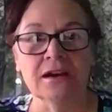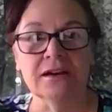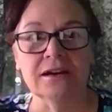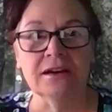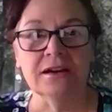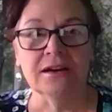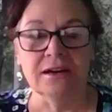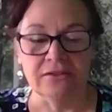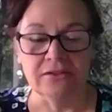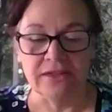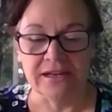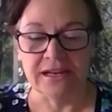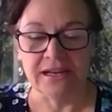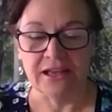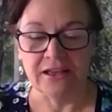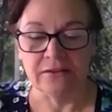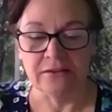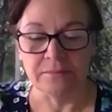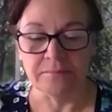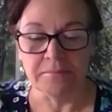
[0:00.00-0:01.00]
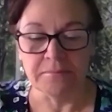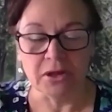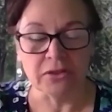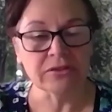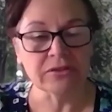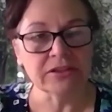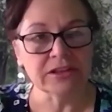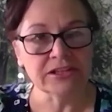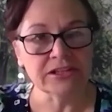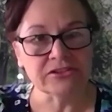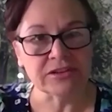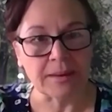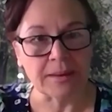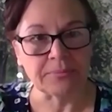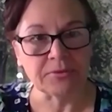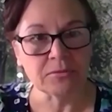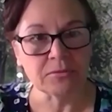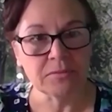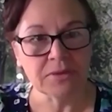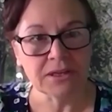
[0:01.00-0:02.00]
uh, that has monthly
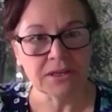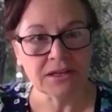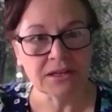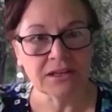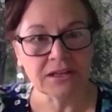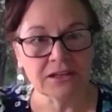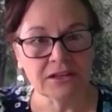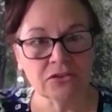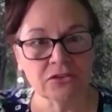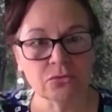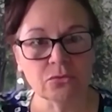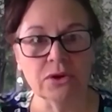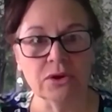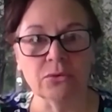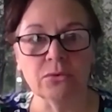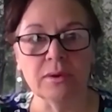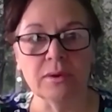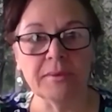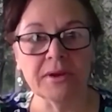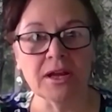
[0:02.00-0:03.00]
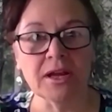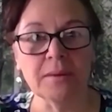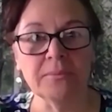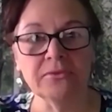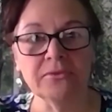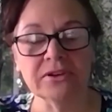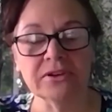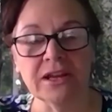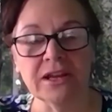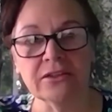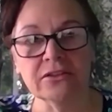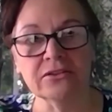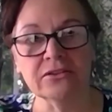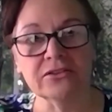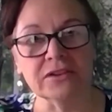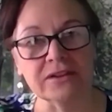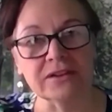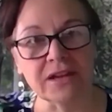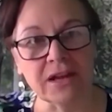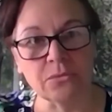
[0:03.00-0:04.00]
chapter meetings where women come together
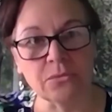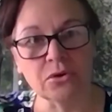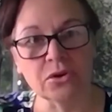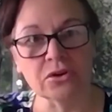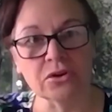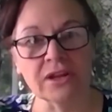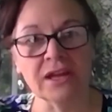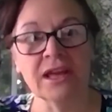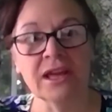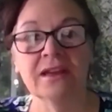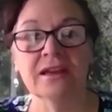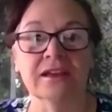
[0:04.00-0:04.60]
to network